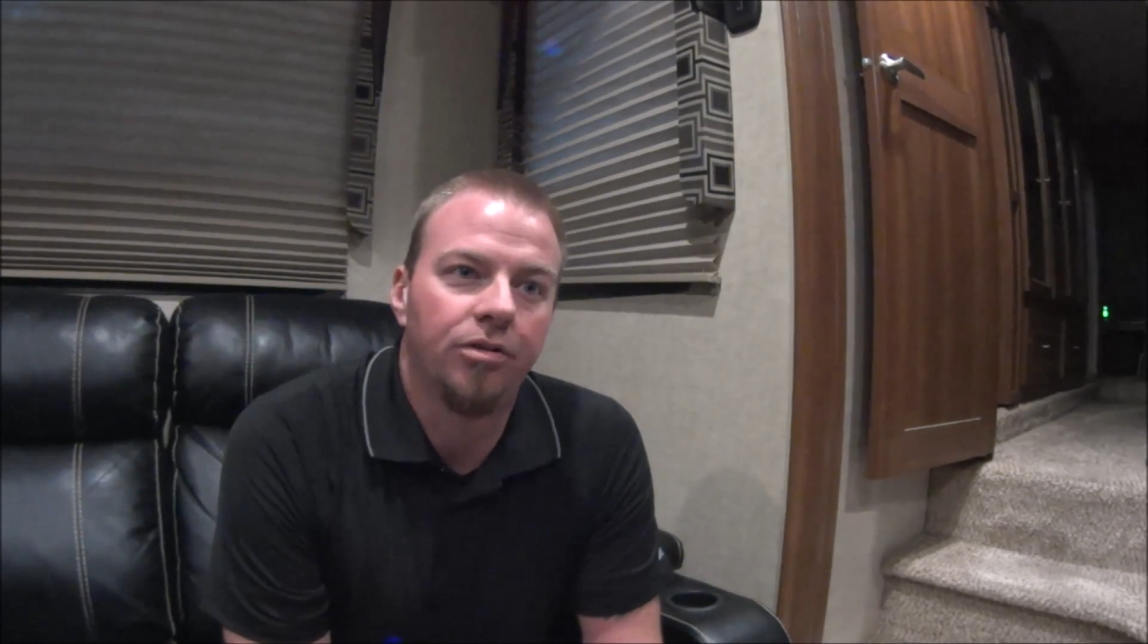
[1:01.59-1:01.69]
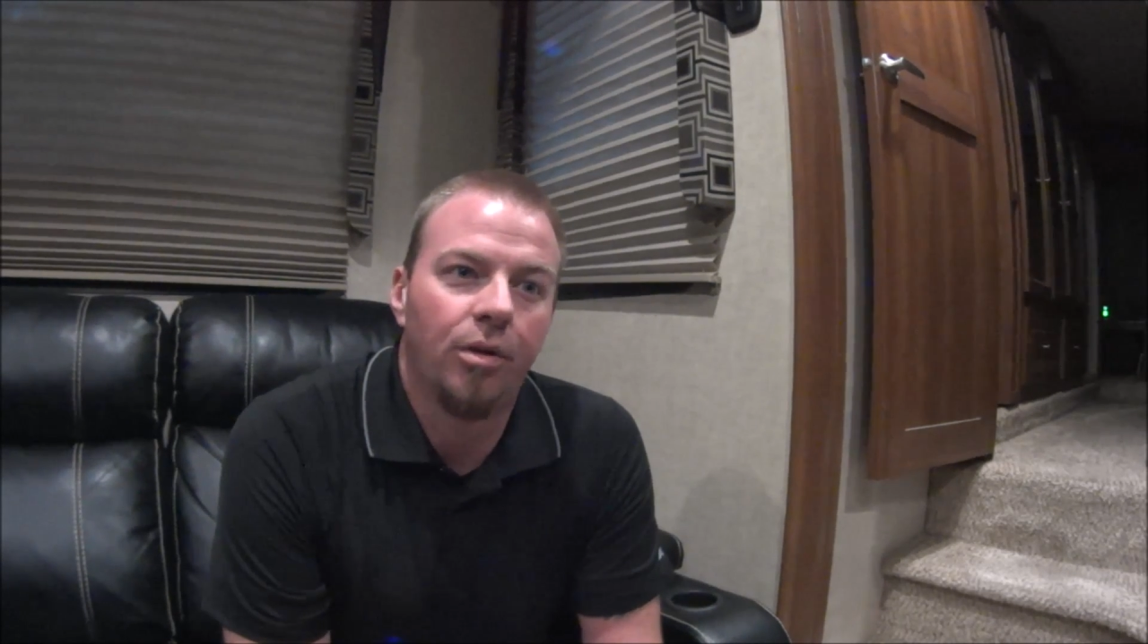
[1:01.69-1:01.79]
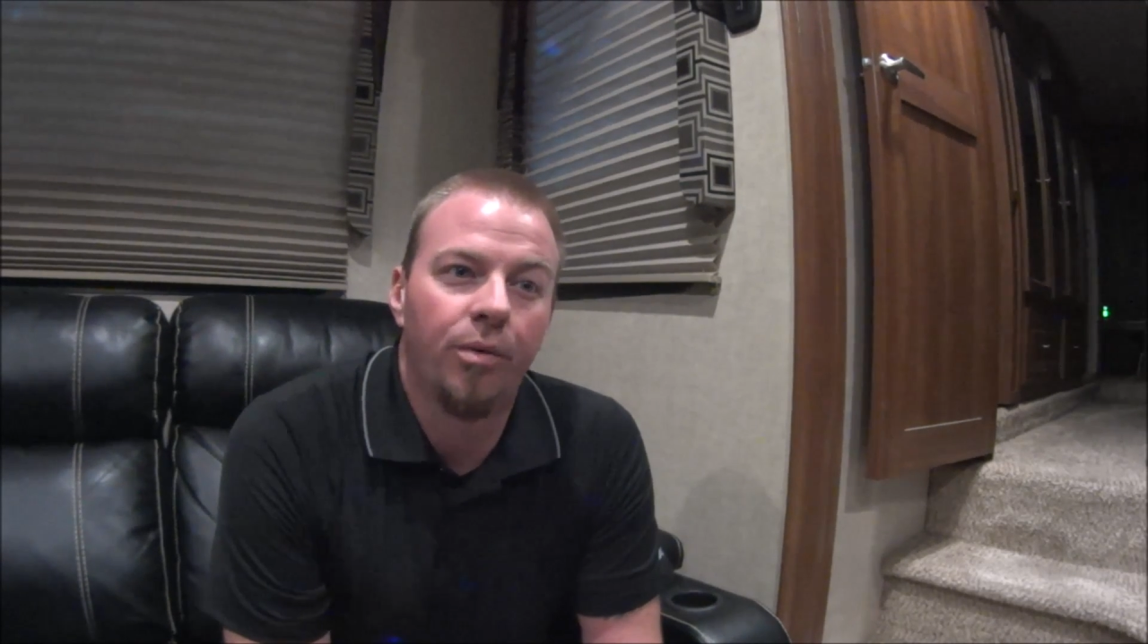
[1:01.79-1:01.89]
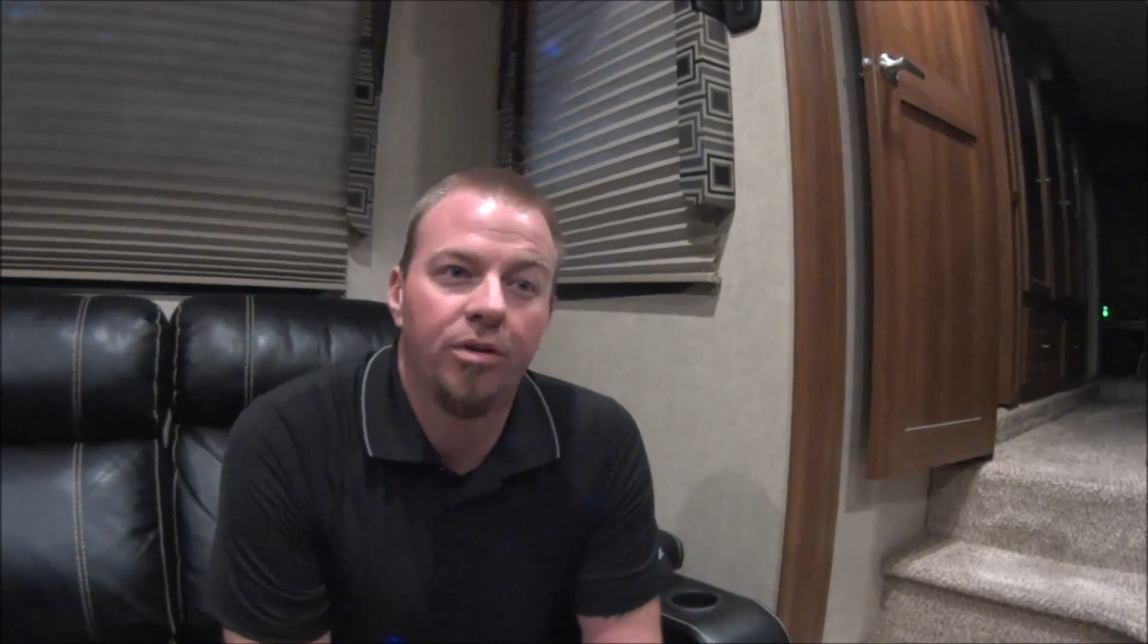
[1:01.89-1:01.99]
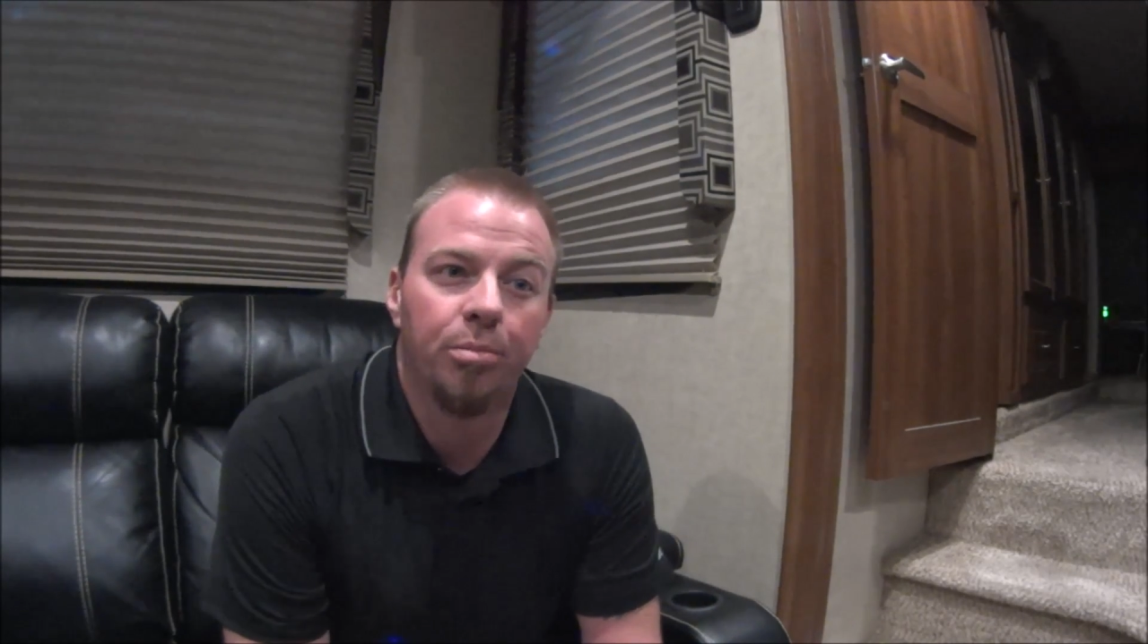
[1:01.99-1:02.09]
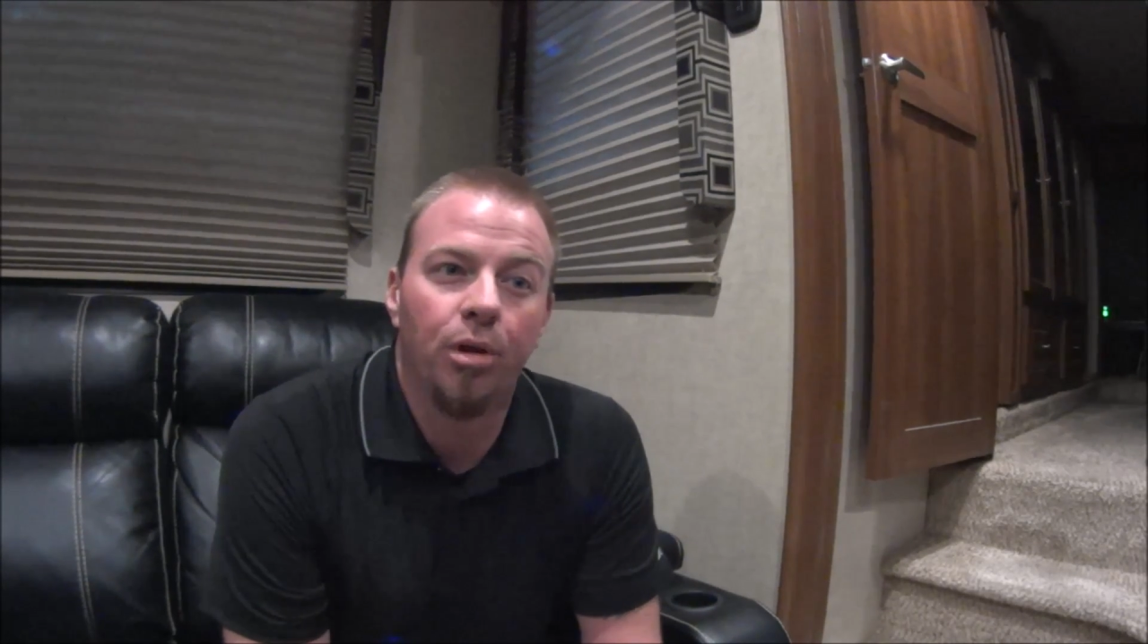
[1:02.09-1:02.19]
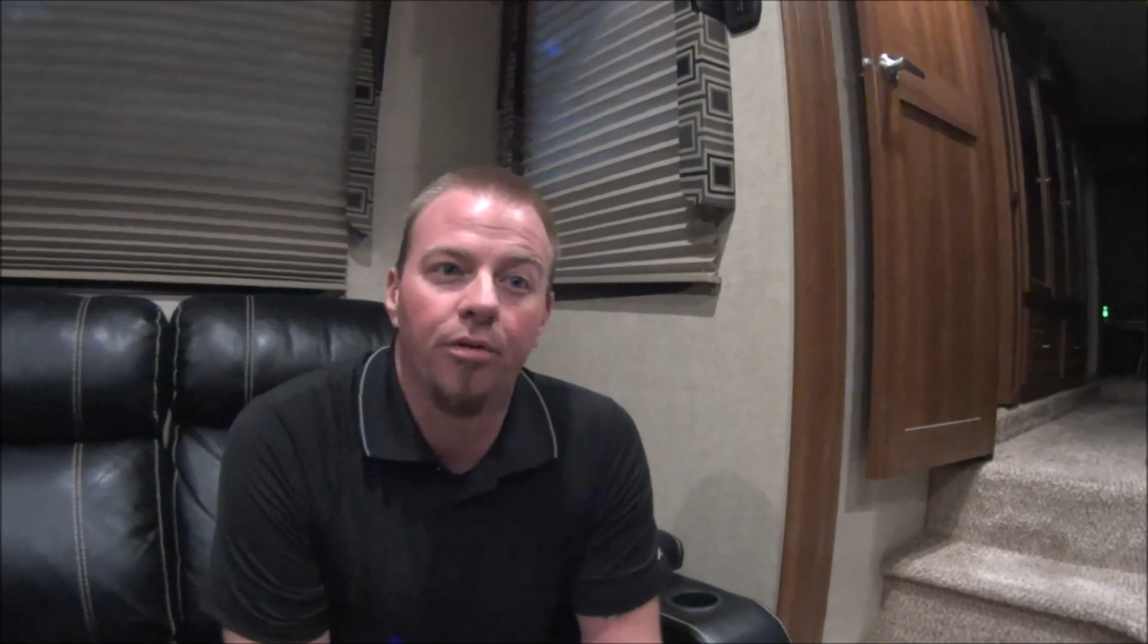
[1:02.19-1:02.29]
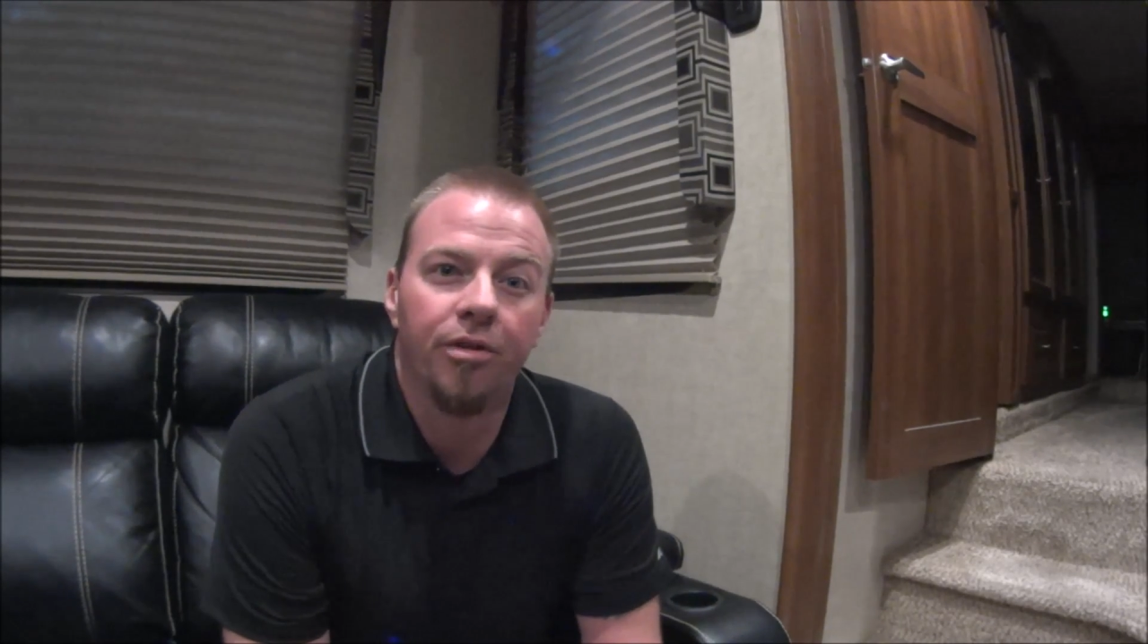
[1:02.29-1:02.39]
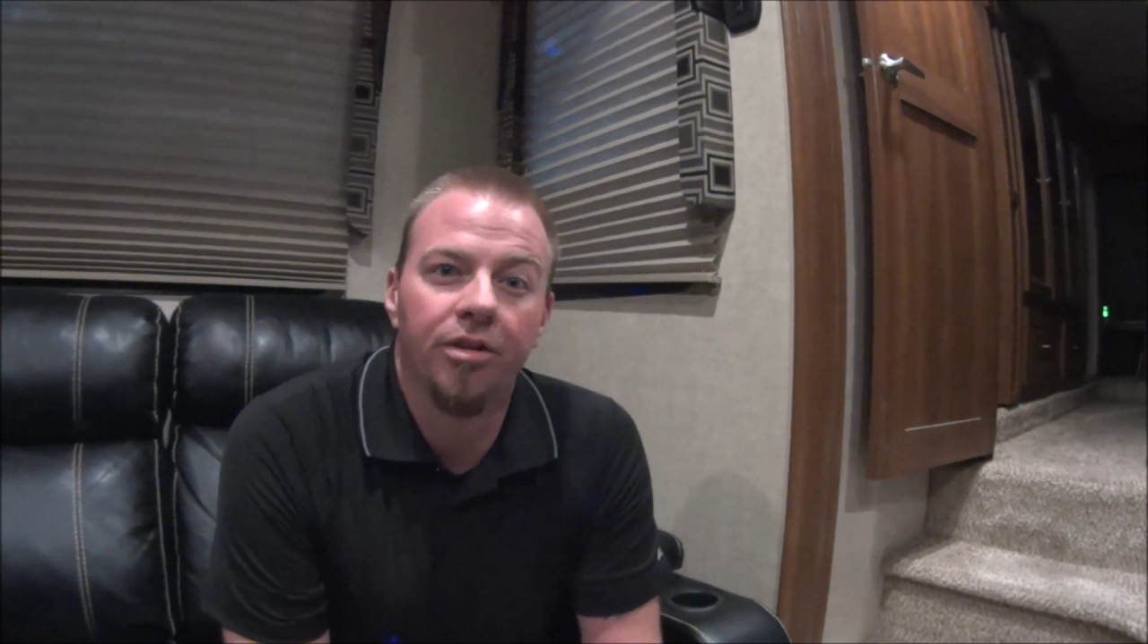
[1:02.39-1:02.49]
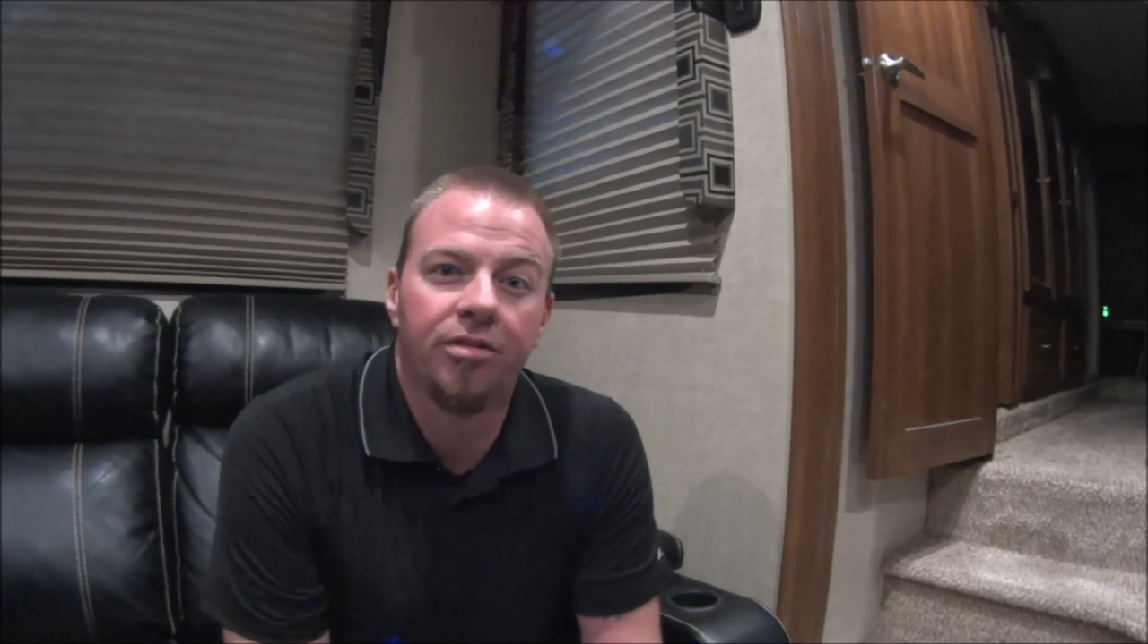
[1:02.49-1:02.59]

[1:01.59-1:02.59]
So I went to pull over to the